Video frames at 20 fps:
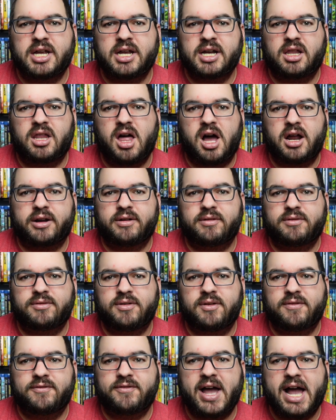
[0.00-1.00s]
in a lot of
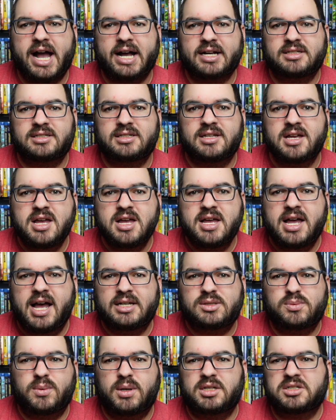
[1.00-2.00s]
facts,
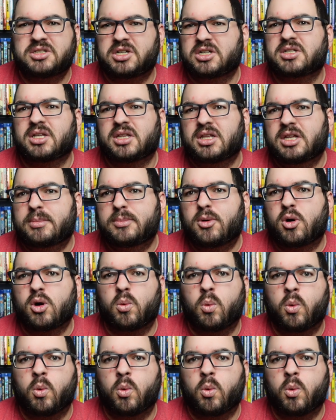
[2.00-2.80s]
as well as just a little more